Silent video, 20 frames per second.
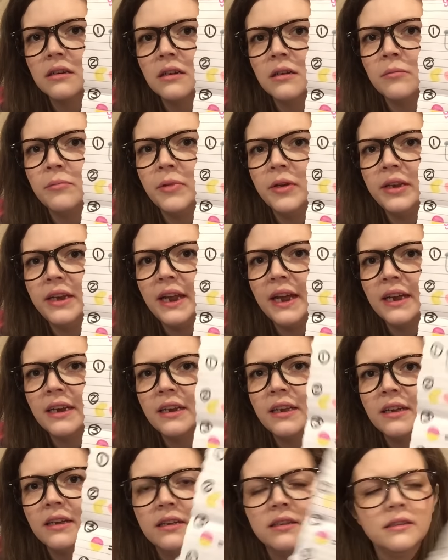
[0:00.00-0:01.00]
A
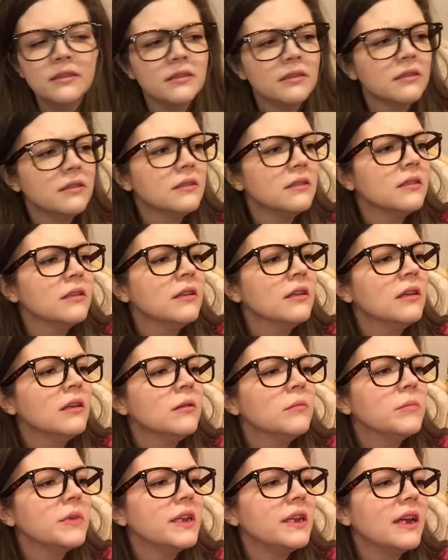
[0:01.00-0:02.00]
banana,
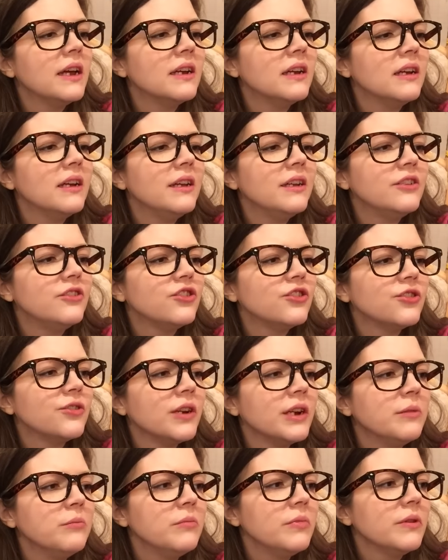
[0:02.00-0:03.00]
banana and
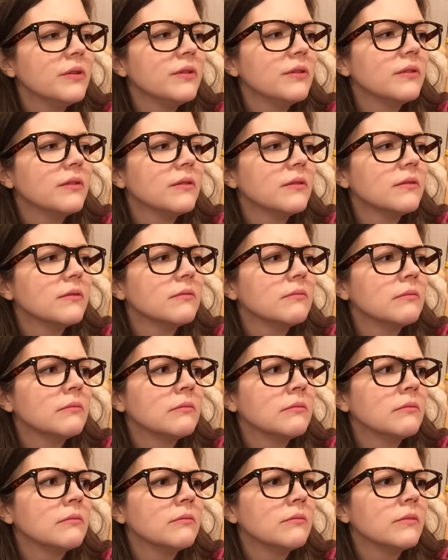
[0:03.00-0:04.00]
shrimp,
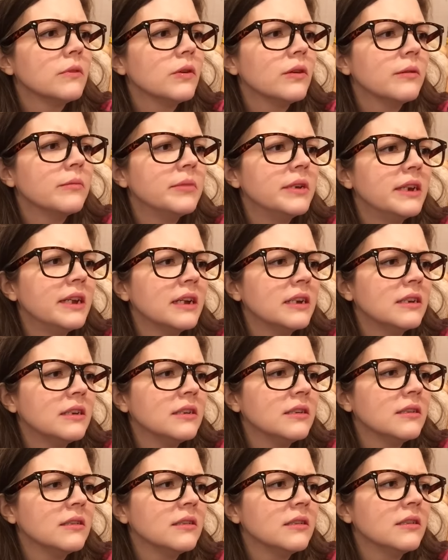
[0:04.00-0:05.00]
or
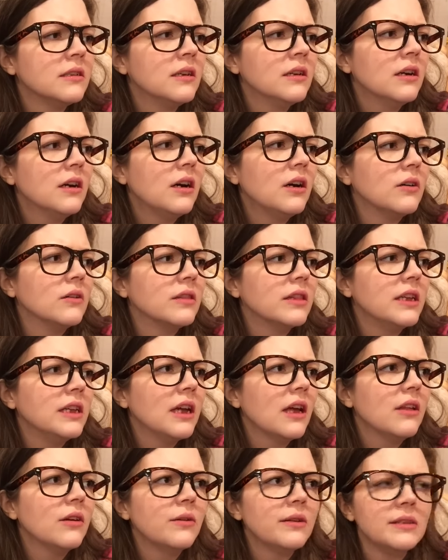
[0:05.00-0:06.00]
banana? Oh, the
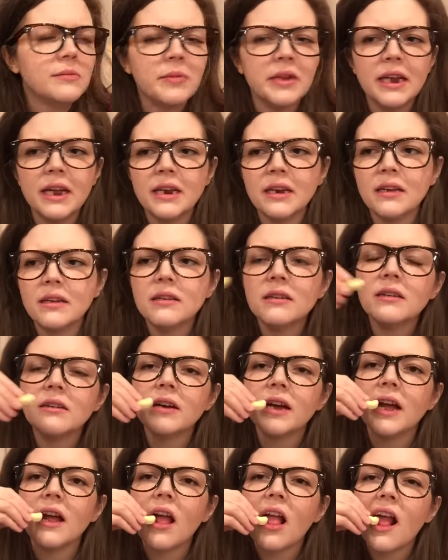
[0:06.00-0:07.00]
yellow is banana.
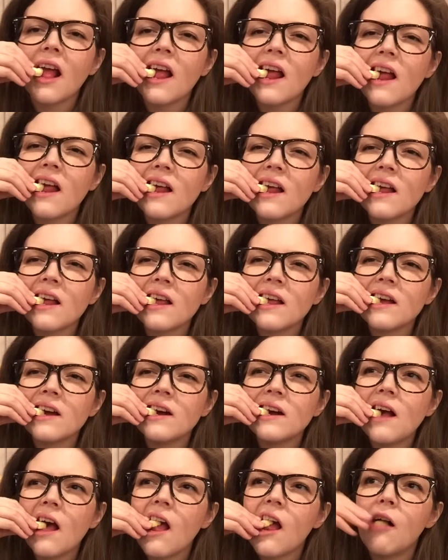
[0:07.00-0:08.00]
Okay.
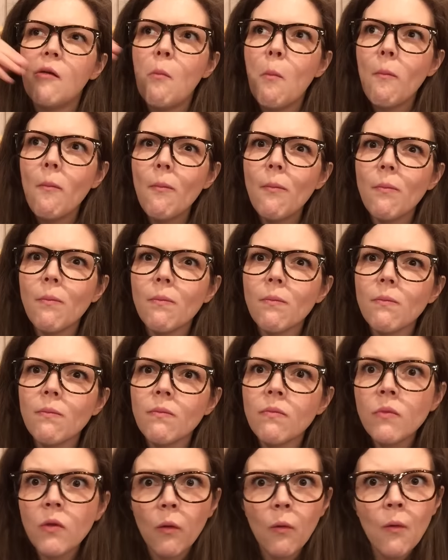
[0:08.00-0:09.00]
Mmm.
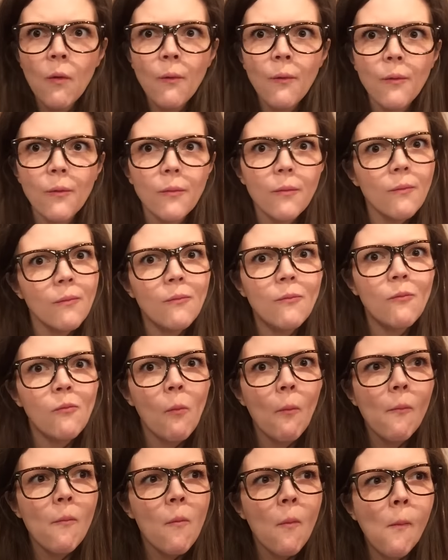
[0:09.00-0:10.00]
Ooh.
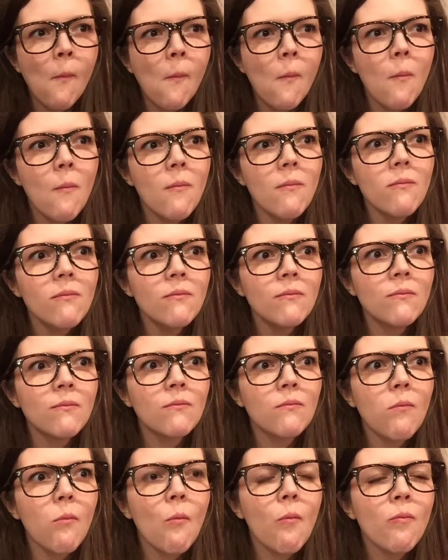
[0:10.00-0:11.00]

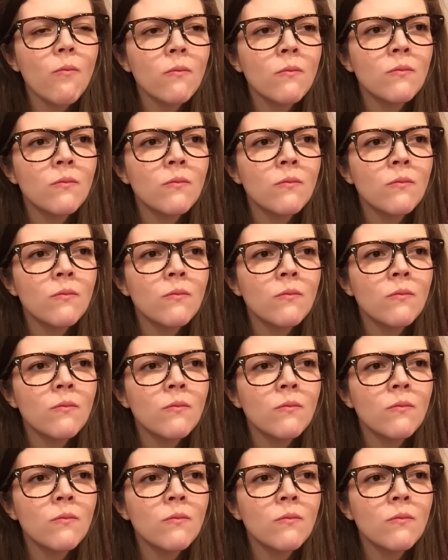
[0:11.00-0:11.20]
Mmm.